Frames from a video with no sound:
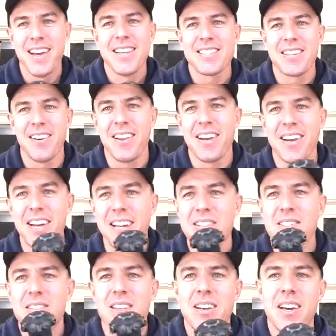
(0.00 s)
So
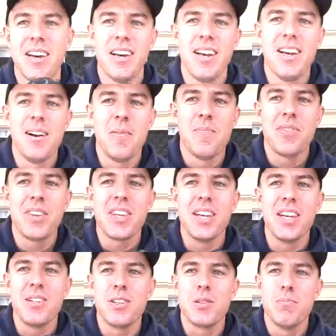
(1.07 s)
these,
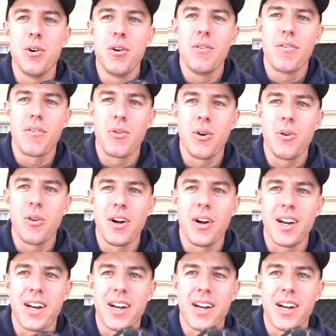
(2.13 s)
you just move through like a